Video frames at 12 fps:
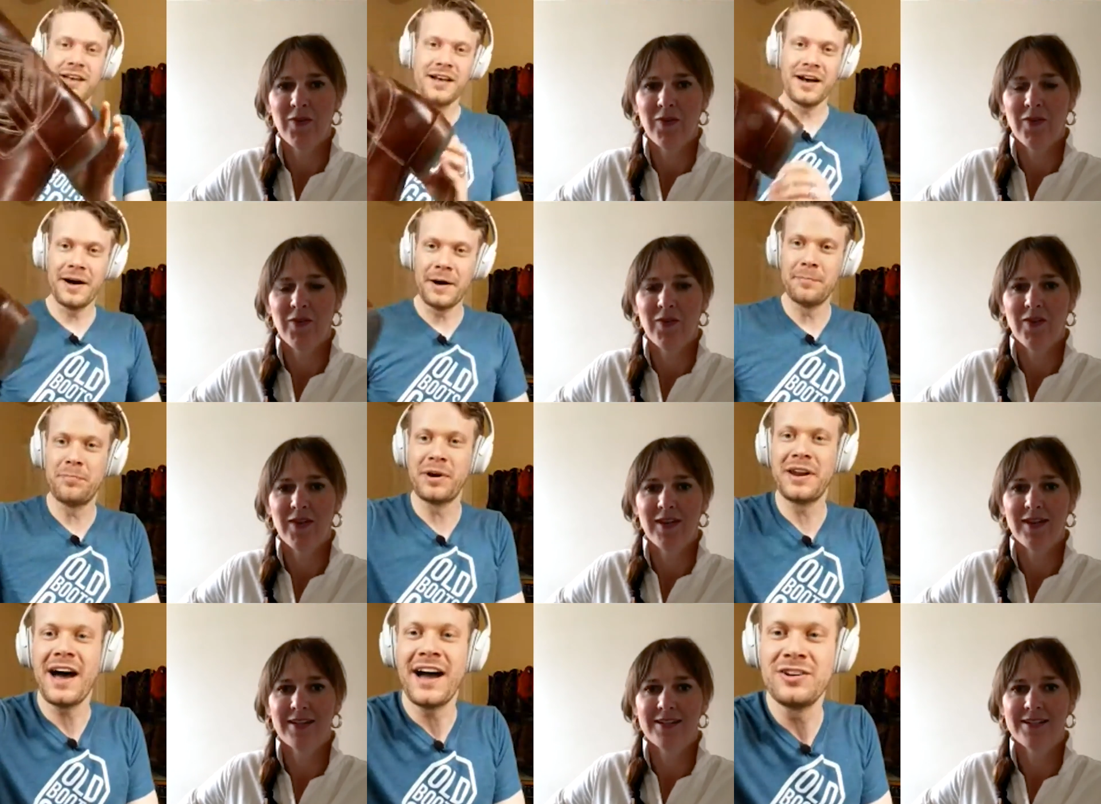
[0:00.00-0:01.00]
Speaker 1: Um,
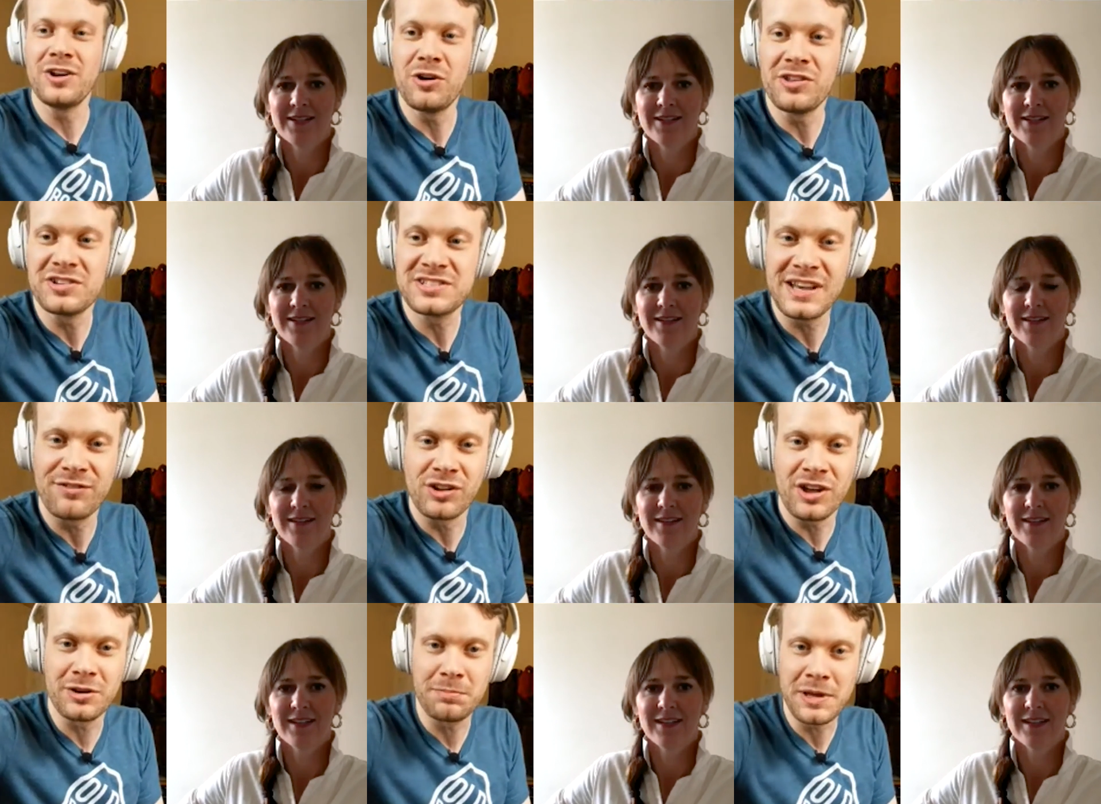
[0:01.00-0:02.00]
but I know there's several
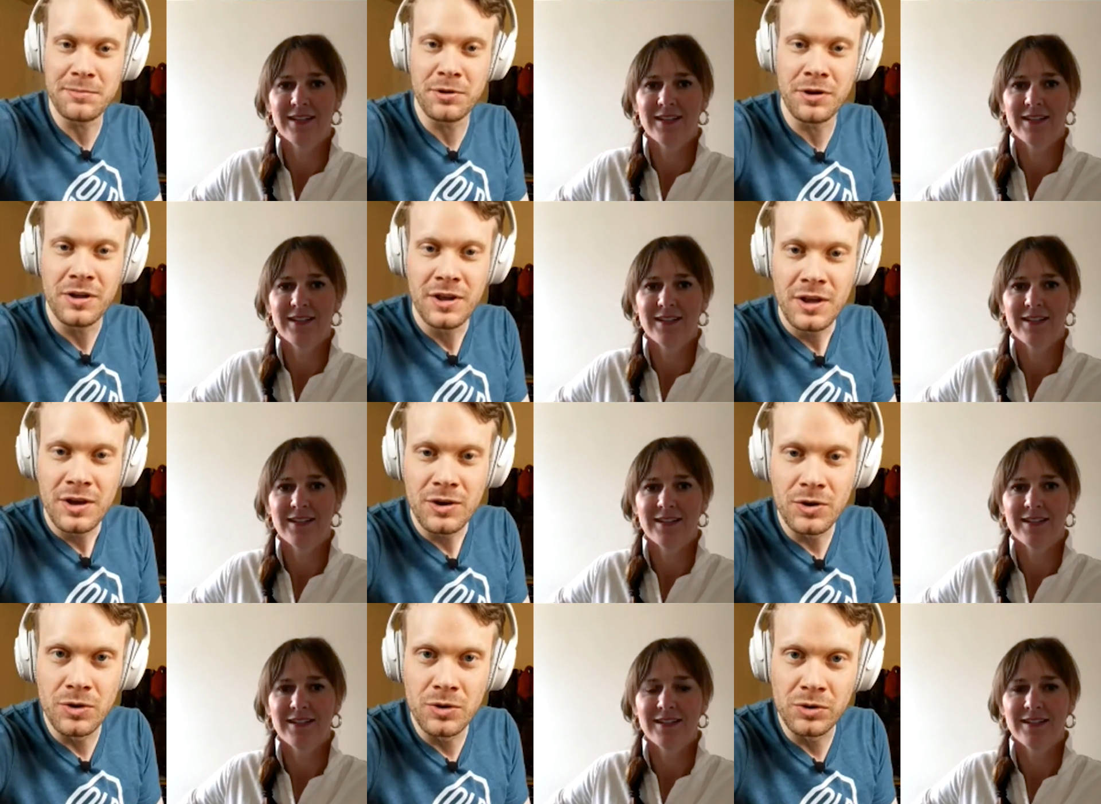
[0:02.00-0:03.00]
other people
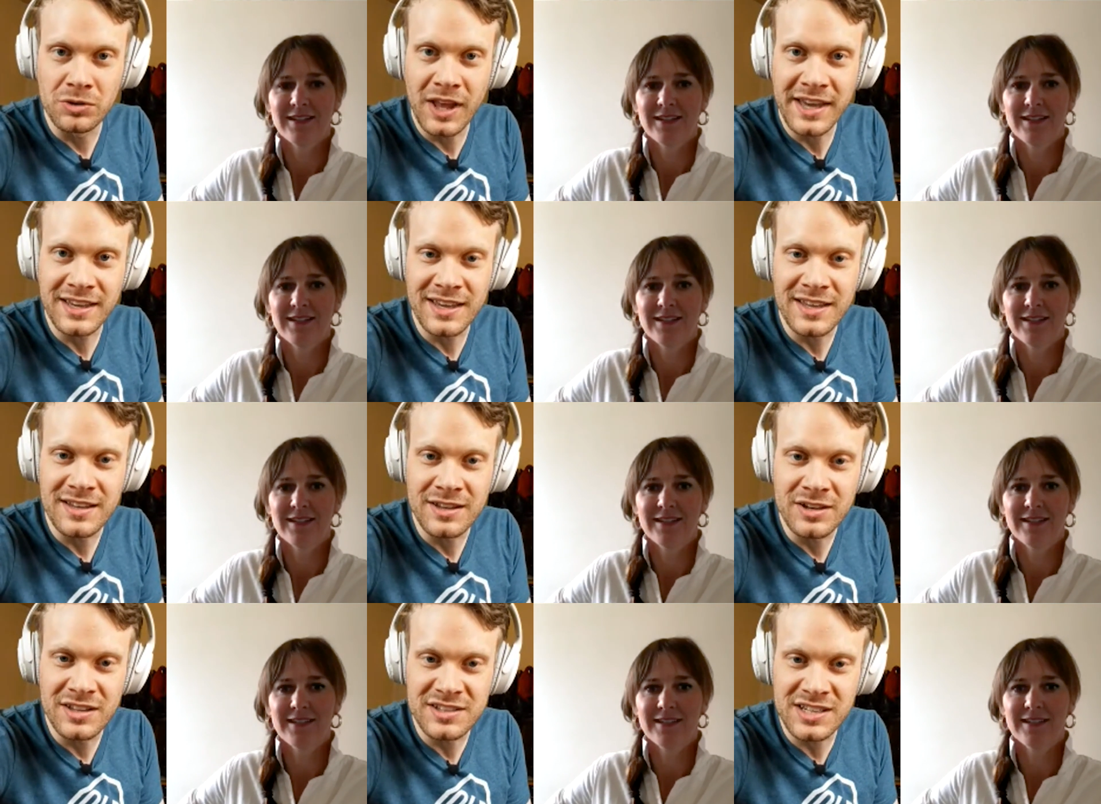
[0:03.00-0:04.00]
who like
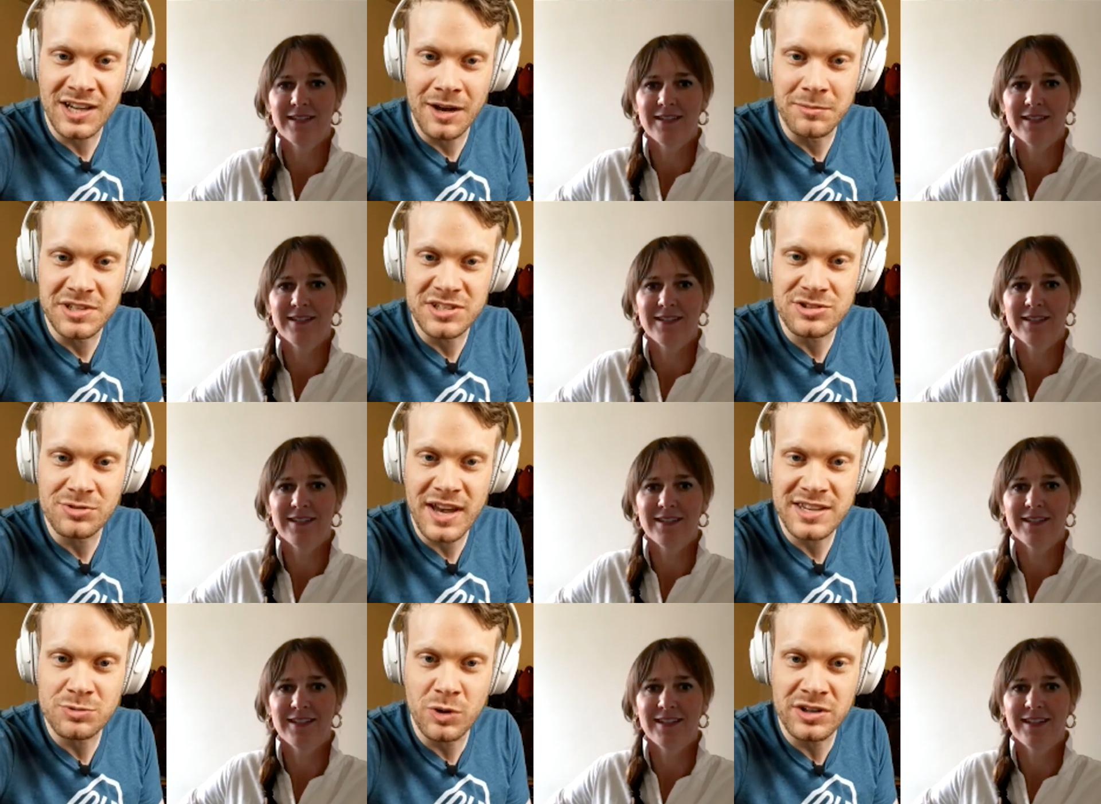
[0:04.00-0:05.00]
it to come
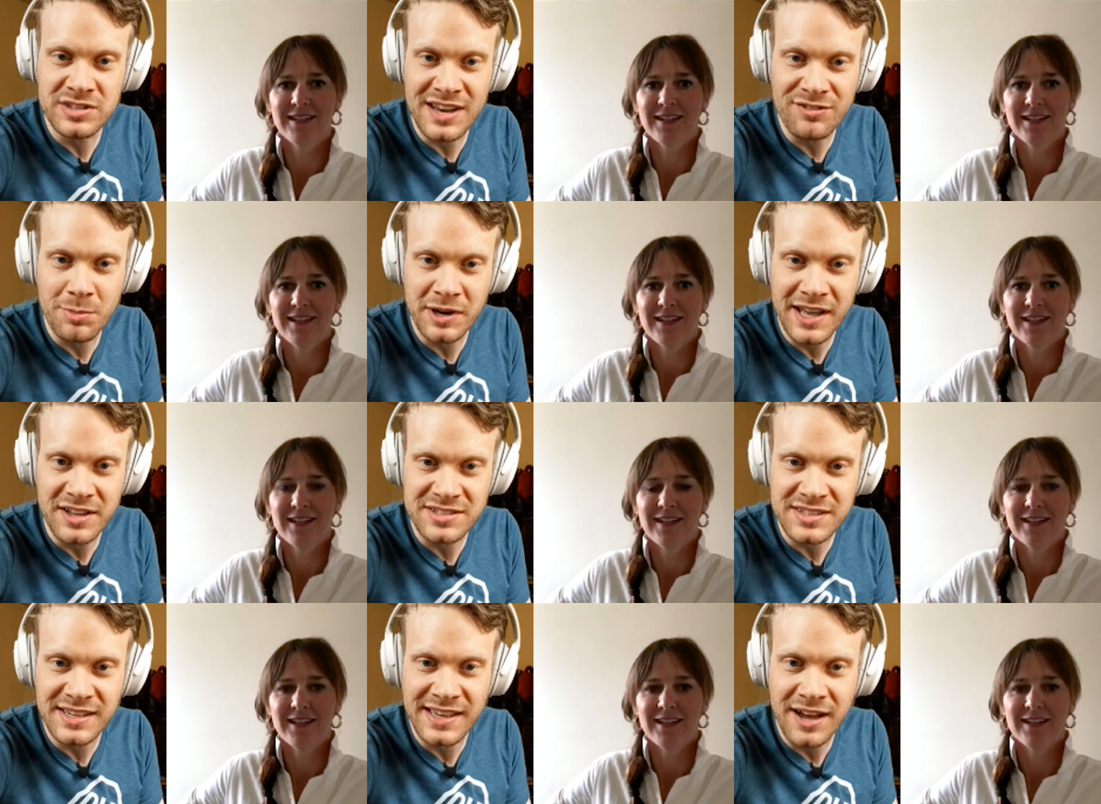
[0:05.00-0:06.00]
distressed. What does everybody else
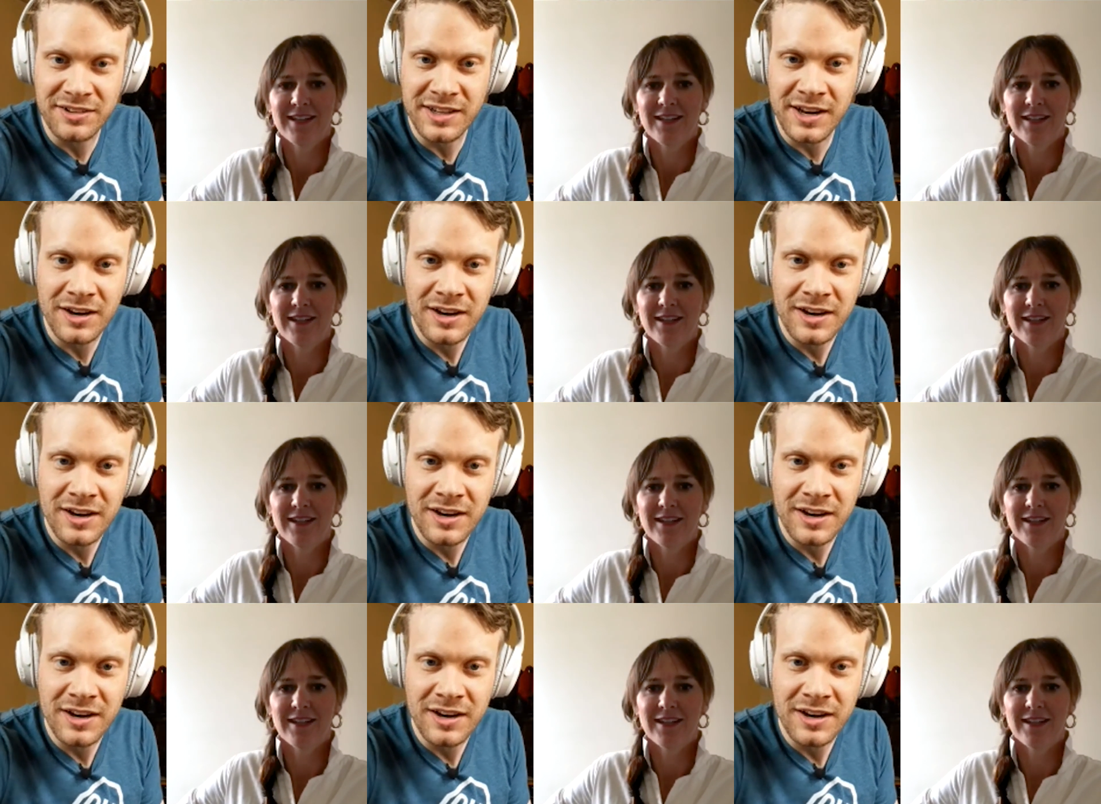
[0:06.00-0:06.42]
think out there?